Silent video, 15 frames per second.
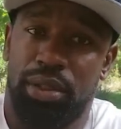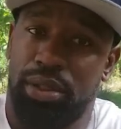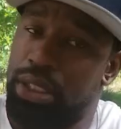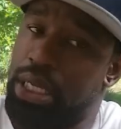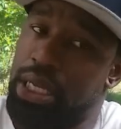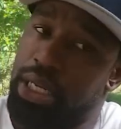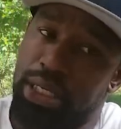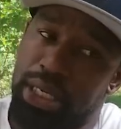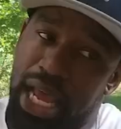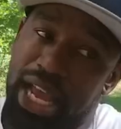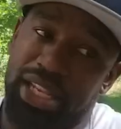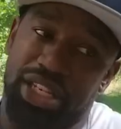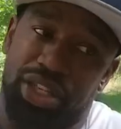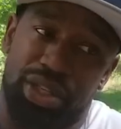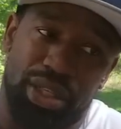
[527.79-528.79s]
and I
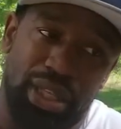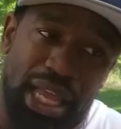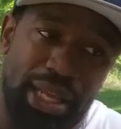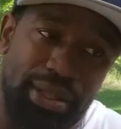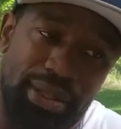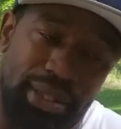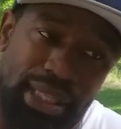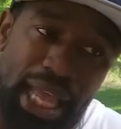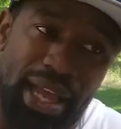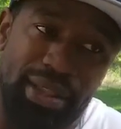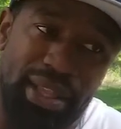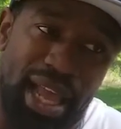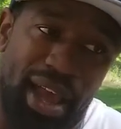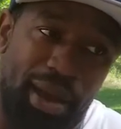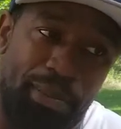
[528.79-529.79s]
just like
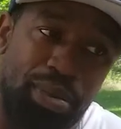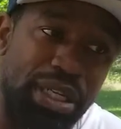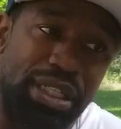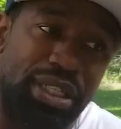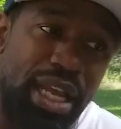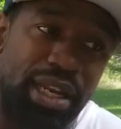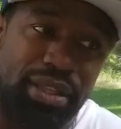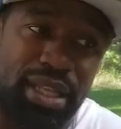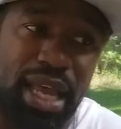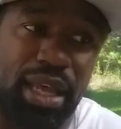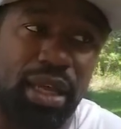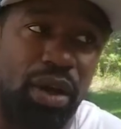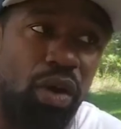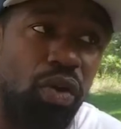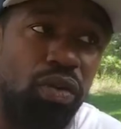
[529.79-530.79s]
that. I appreciated that
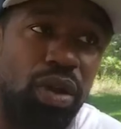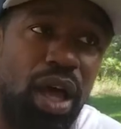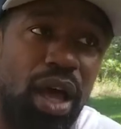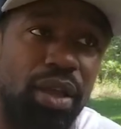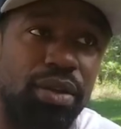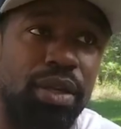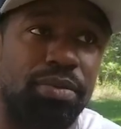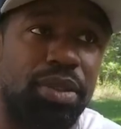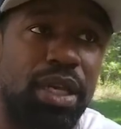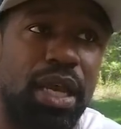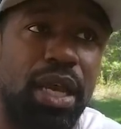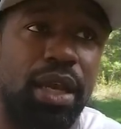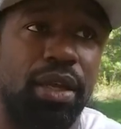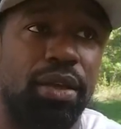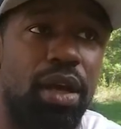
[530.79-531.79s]
a whole lot. You know what
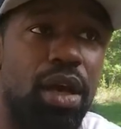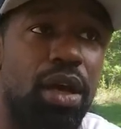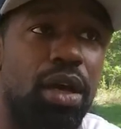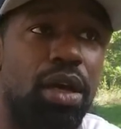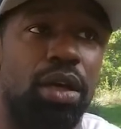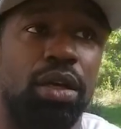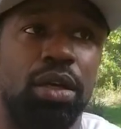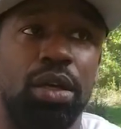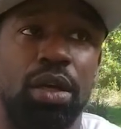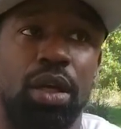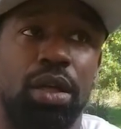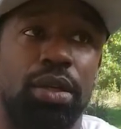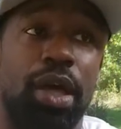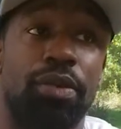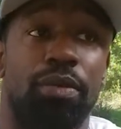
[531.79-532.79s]
I'm saying?
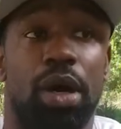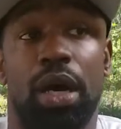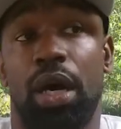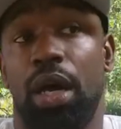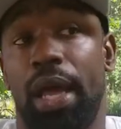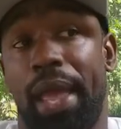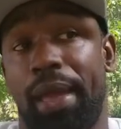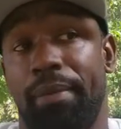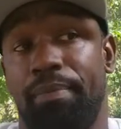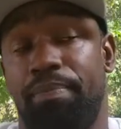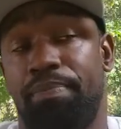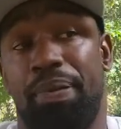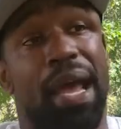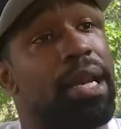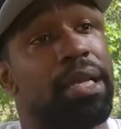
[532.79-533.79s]
Another one,
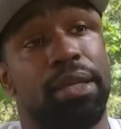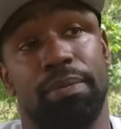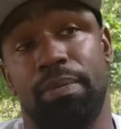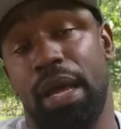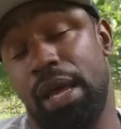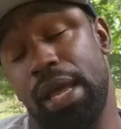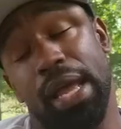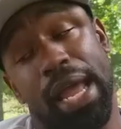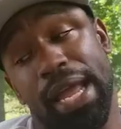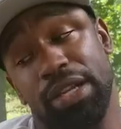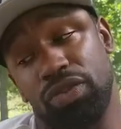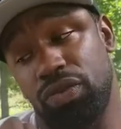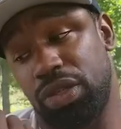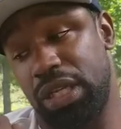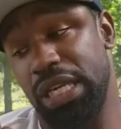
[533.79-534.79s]
Petty
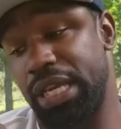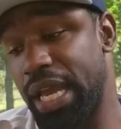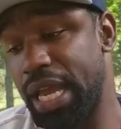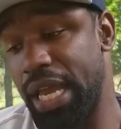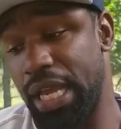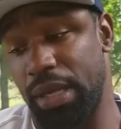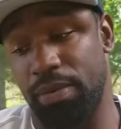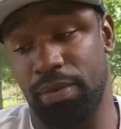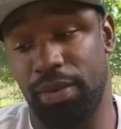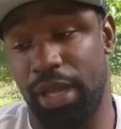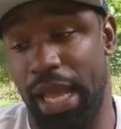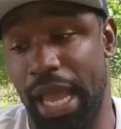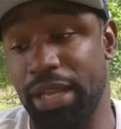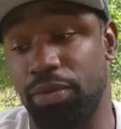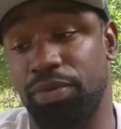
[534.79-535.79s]
Angel. She came.
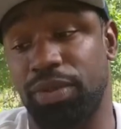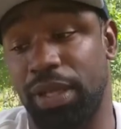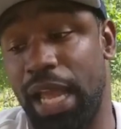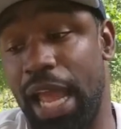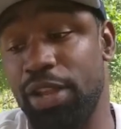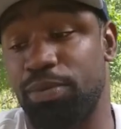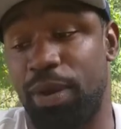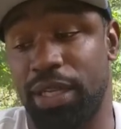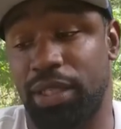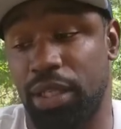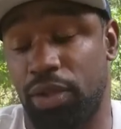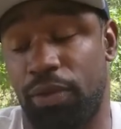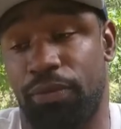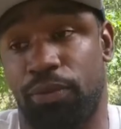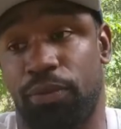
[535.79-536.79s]
Angel probably sat
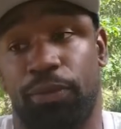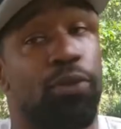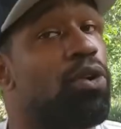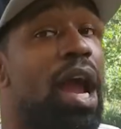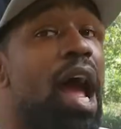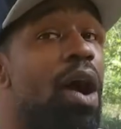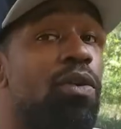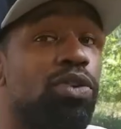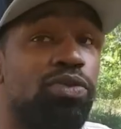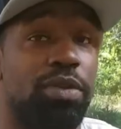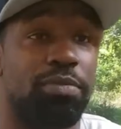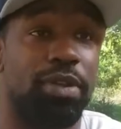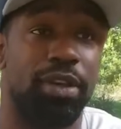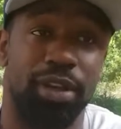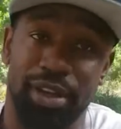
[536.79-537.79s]
there for 4 hours with
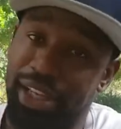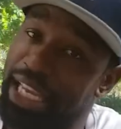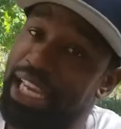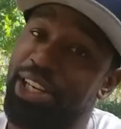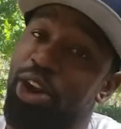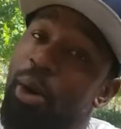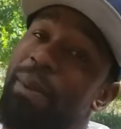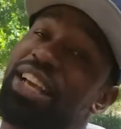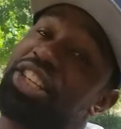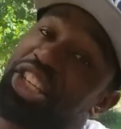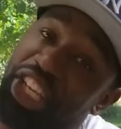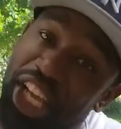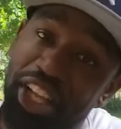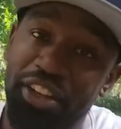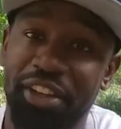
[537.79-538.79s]
me, eating on my
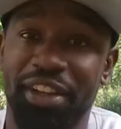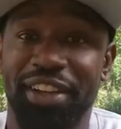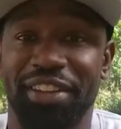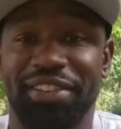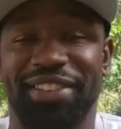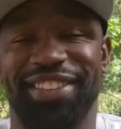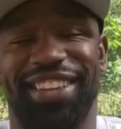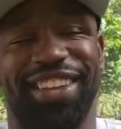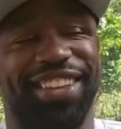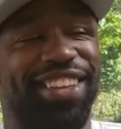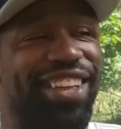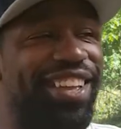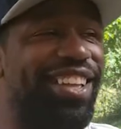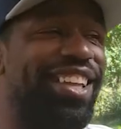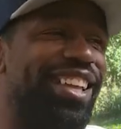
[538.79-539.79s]
shit.
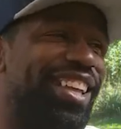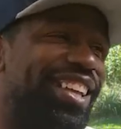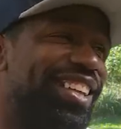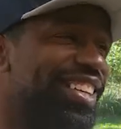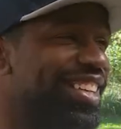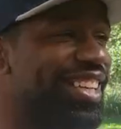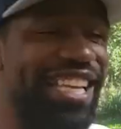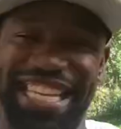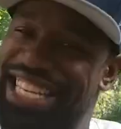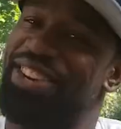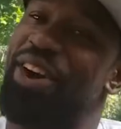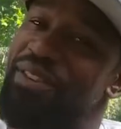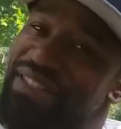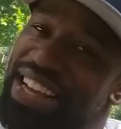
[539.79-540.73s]
Eating on my